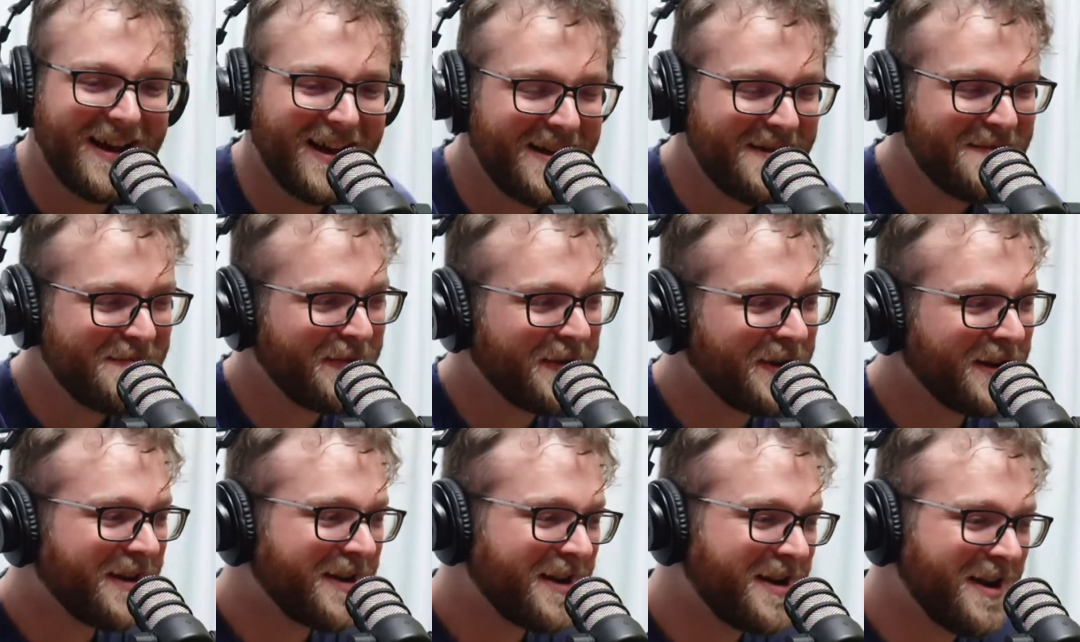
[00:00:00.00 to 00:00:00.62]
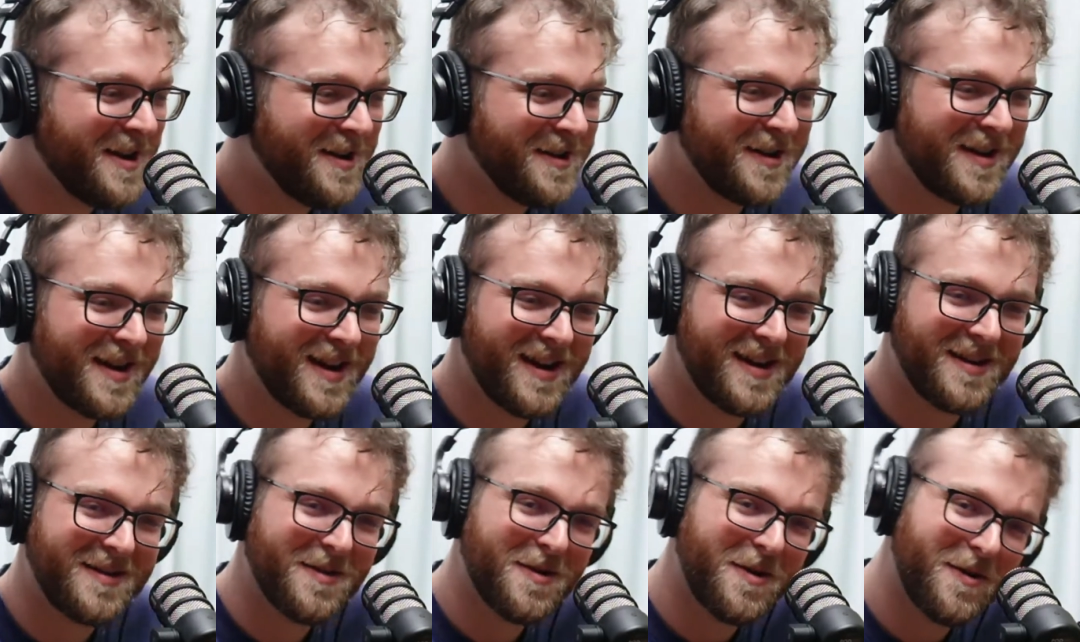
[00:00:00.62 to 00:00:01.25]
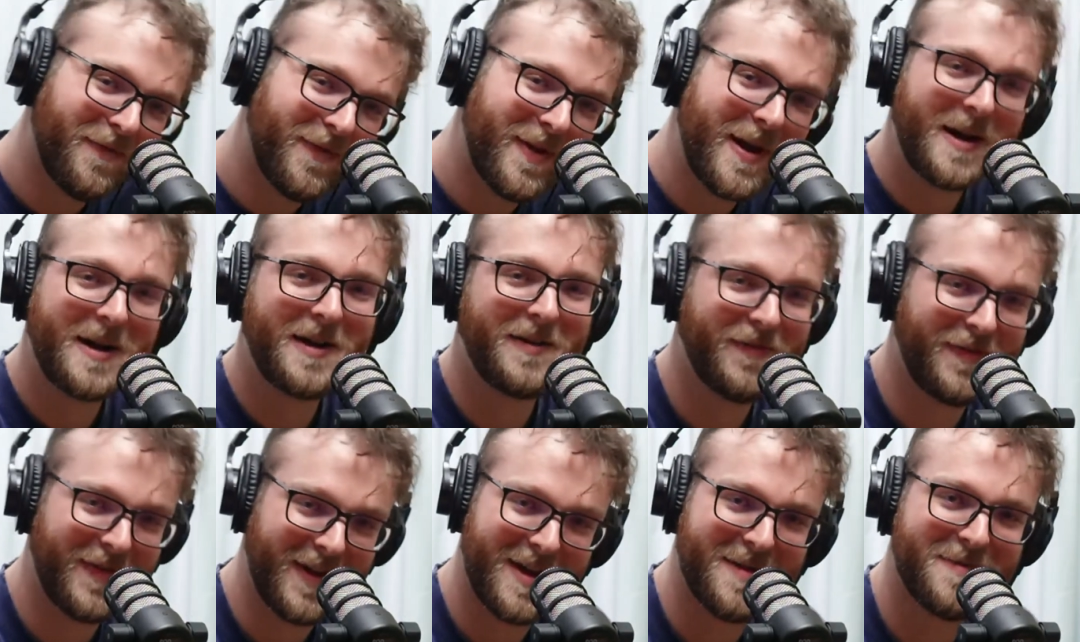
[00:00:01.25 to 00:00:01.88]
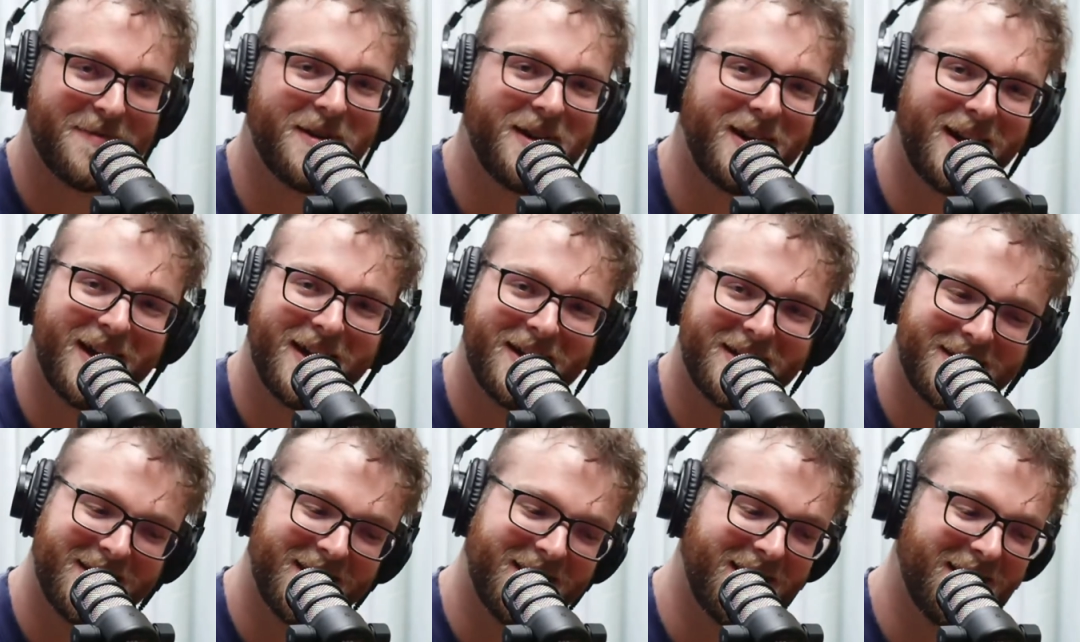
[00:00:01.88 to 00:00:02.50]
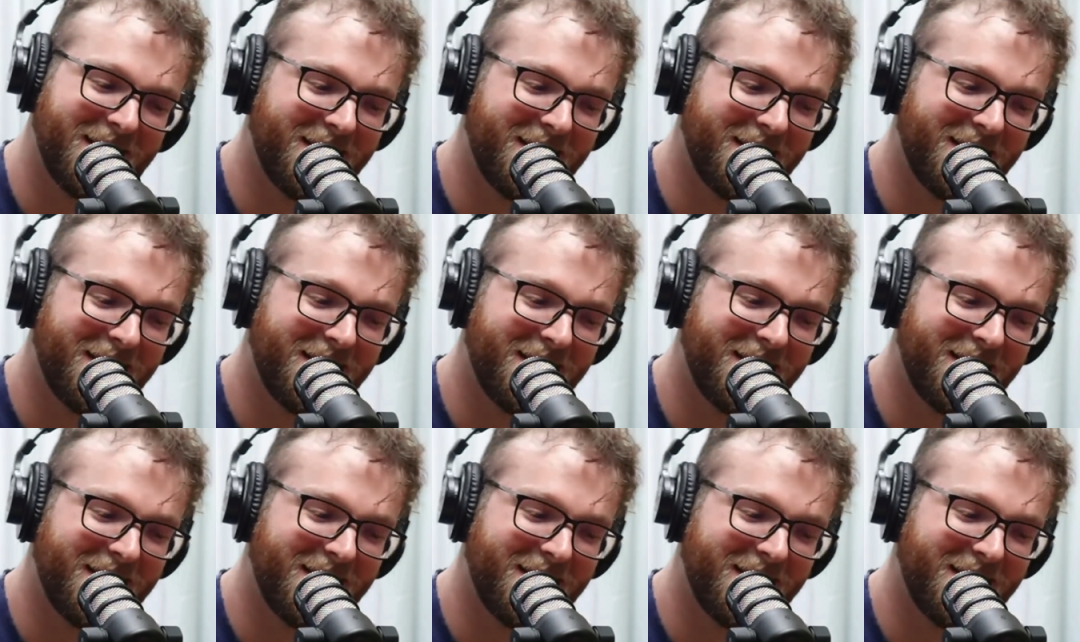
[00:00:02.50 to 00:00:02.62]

Bring a Coke can. Your whole fucking family gets in.